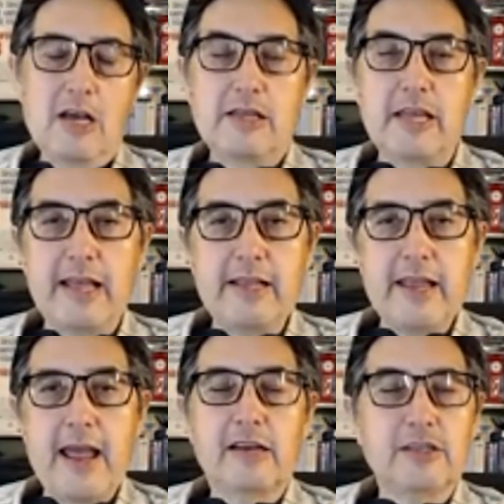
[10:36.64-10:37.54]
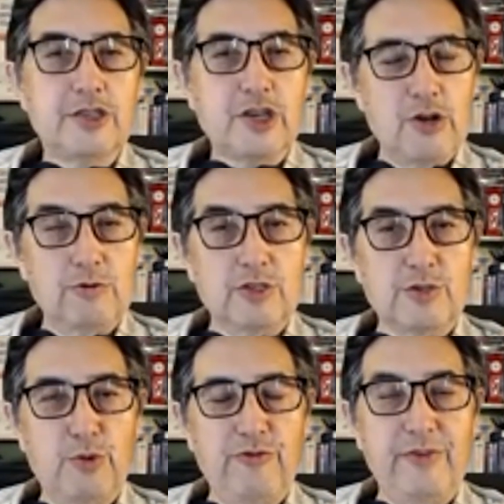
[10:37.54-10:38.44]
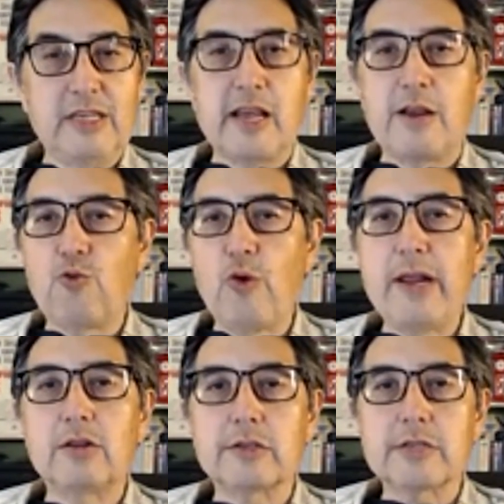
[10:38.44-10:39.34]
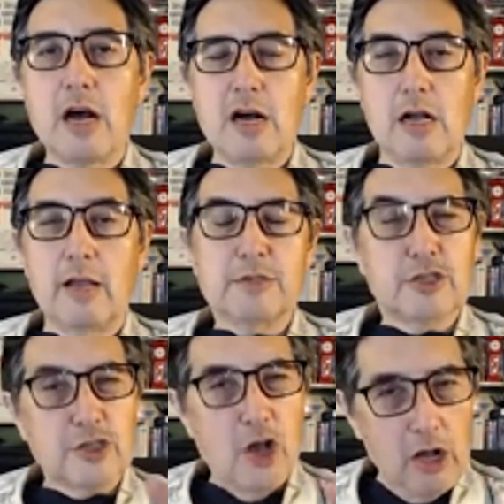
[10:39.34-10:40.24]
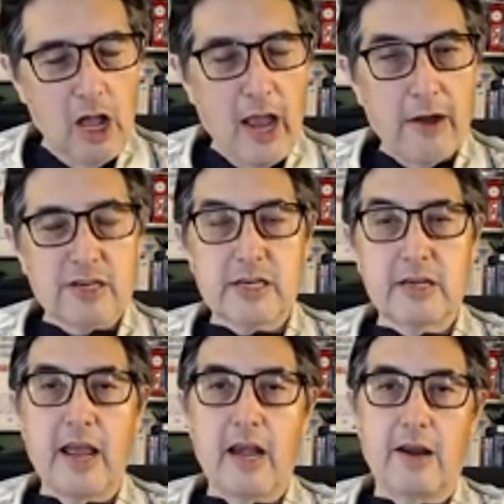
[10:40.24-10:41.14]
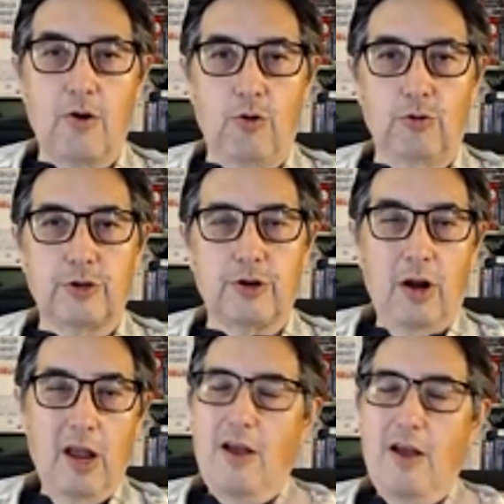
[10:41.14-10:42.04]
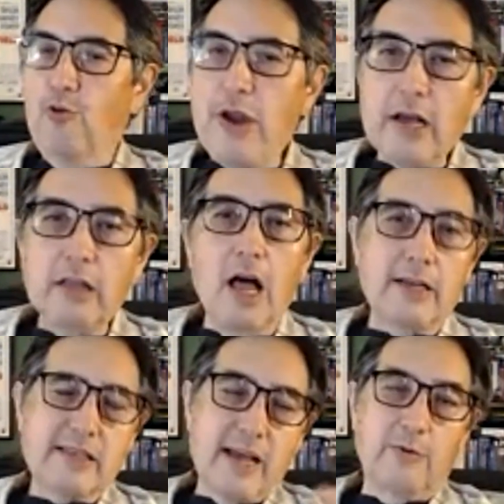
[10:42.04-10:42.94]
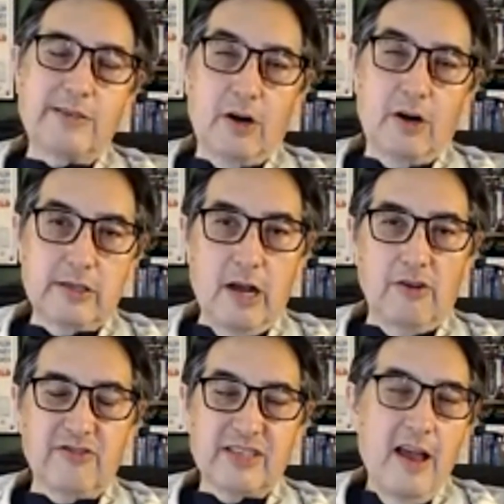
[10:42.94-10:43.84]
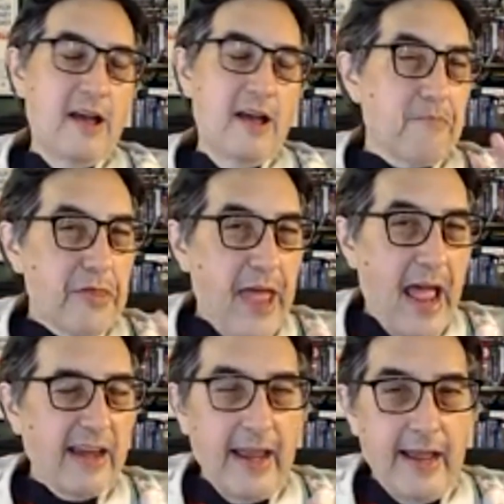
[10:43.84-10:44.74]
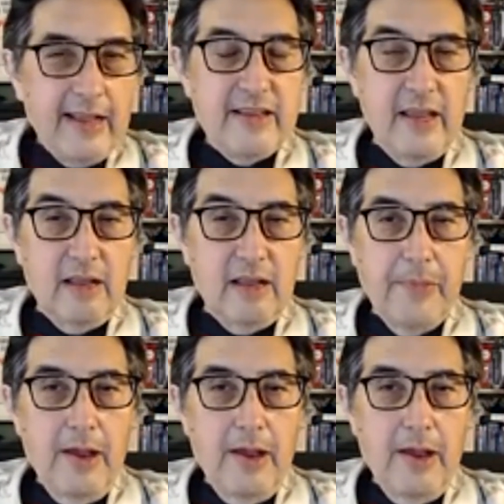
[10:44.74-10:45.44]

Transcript: the Indiana Jones movies in real time, saw Harrison getting older, realized that it was ourselves. That ending,